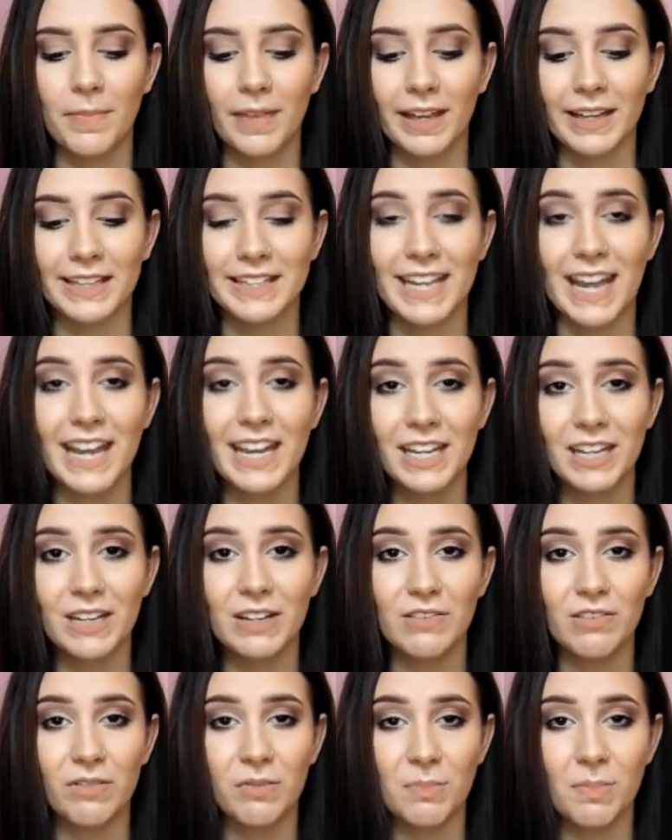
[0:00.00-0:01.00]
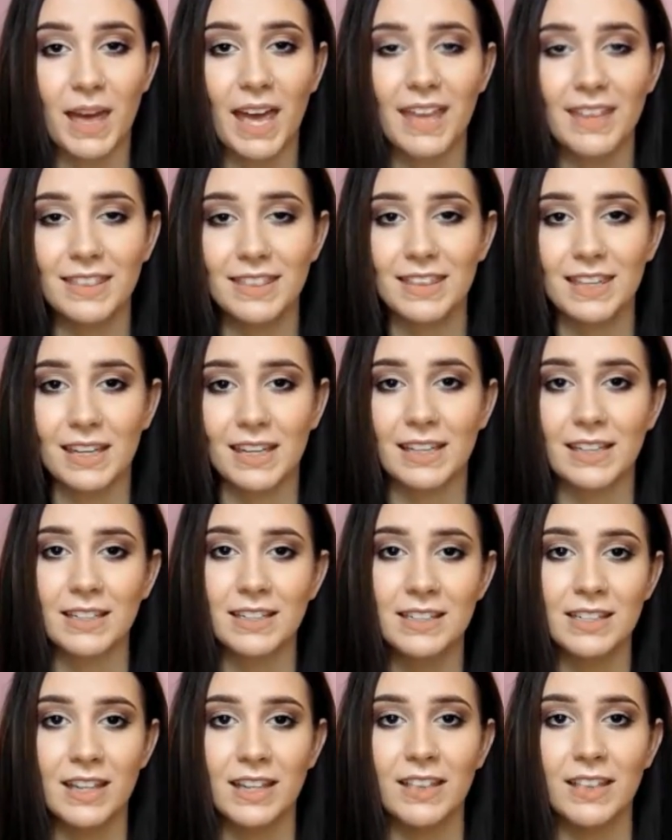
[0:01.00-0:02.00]
like negative, bad
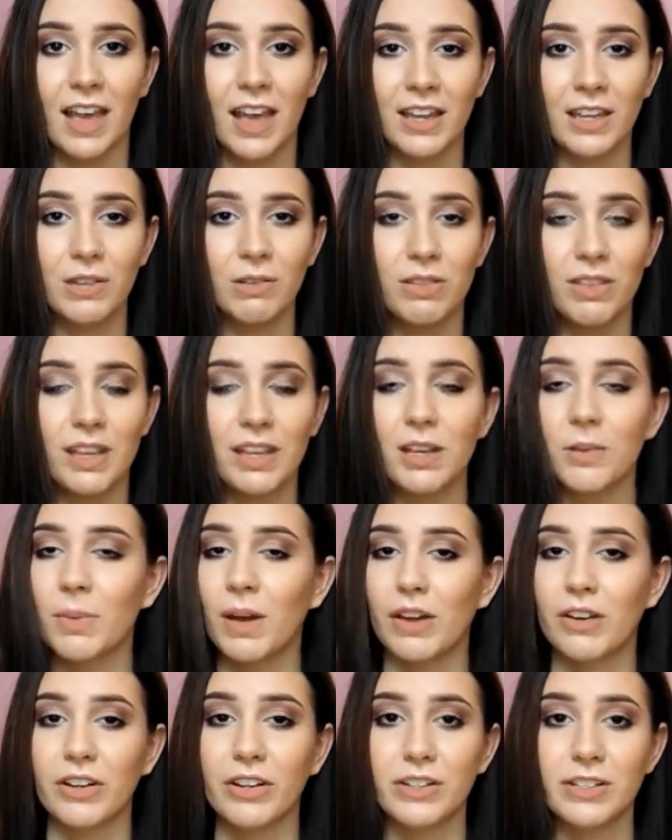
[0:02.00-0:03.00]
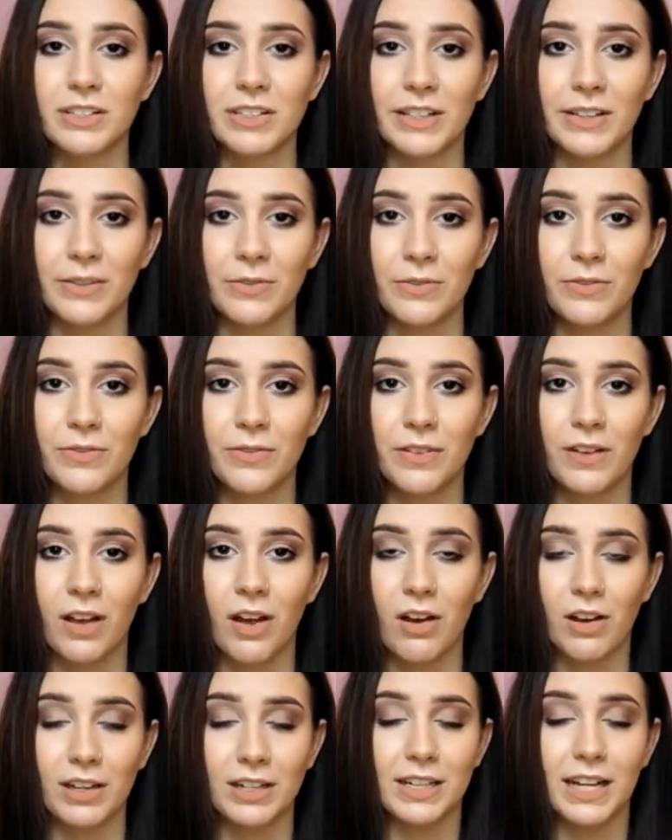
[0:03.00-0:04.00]
things that you think about yourself
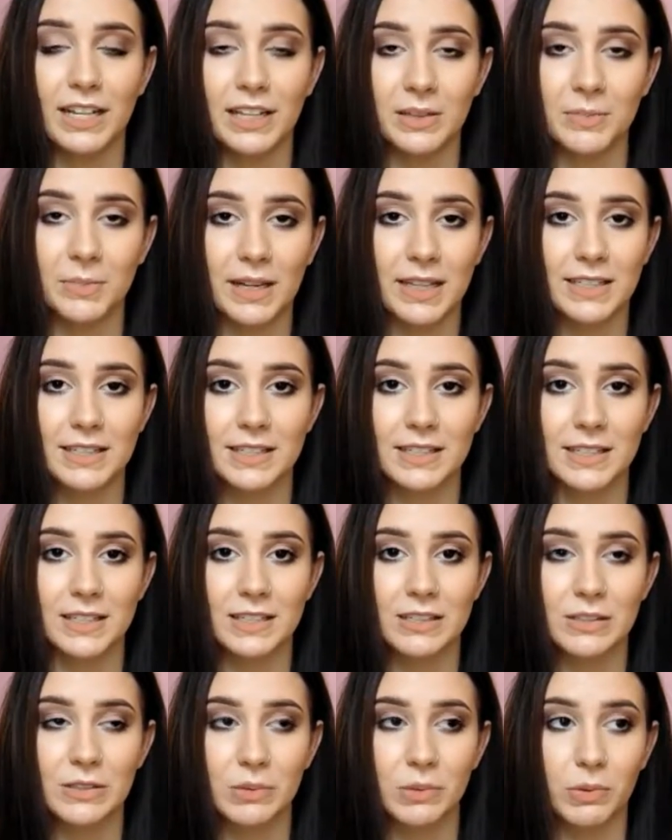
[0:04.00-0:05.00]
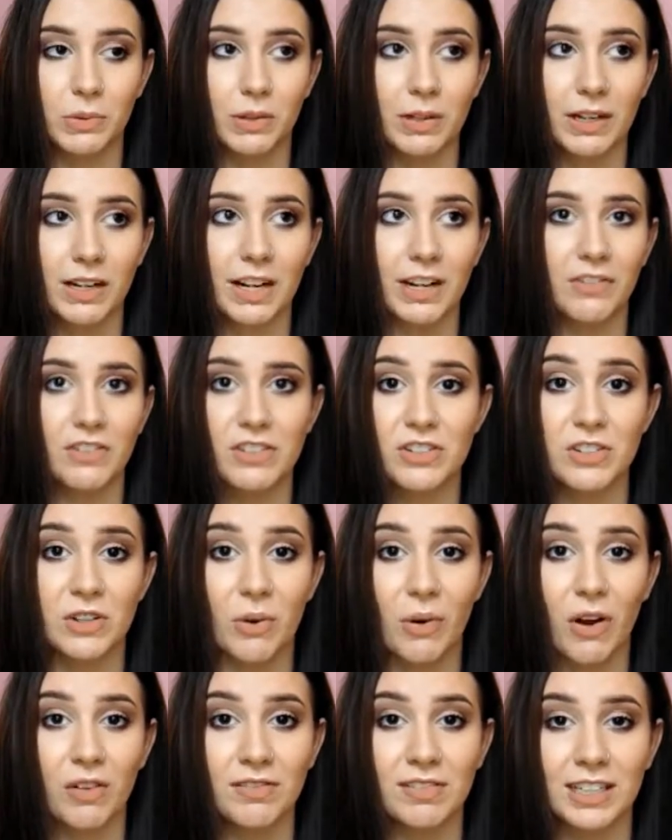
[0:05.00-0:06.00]
on a daily basis or every
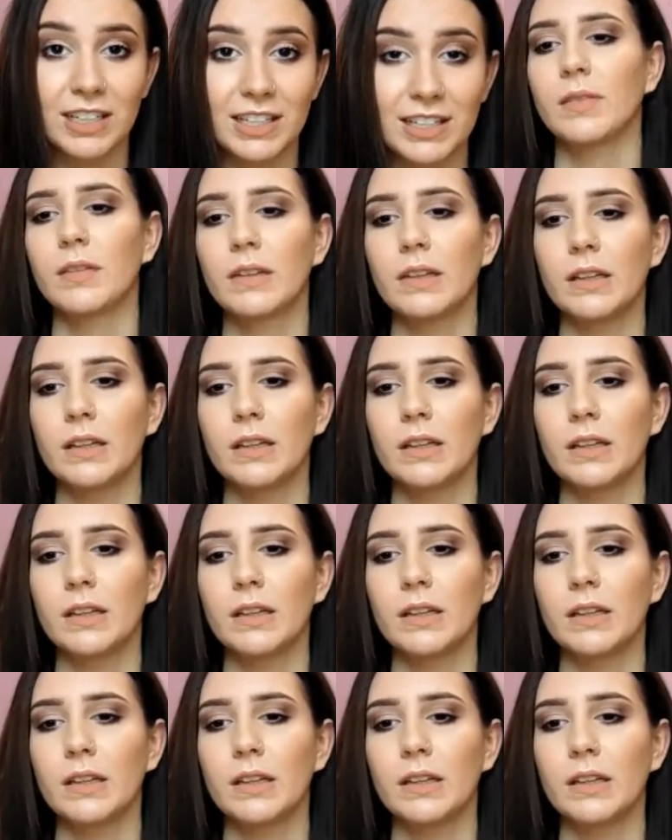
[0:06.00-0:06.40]
so often.